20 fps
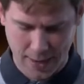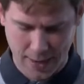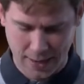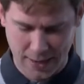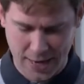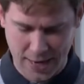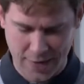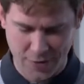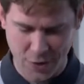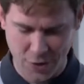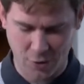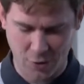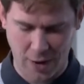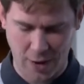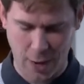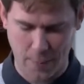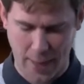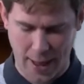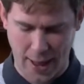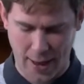Leaving the
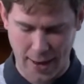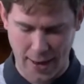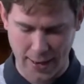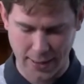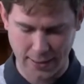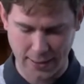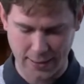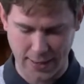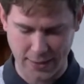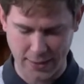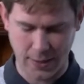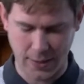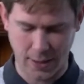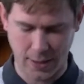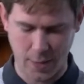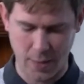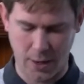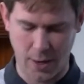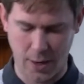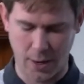crowd behind, they took
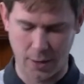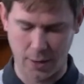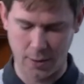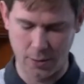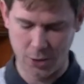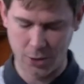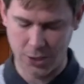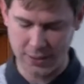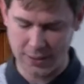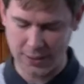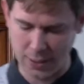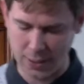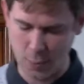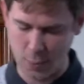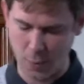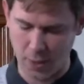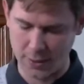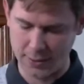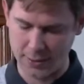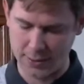him along, just as he
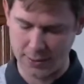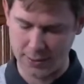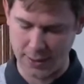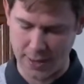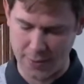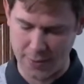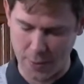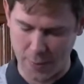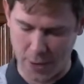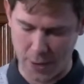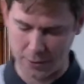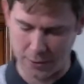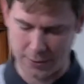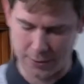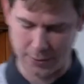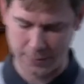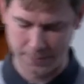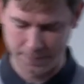was, in the boat.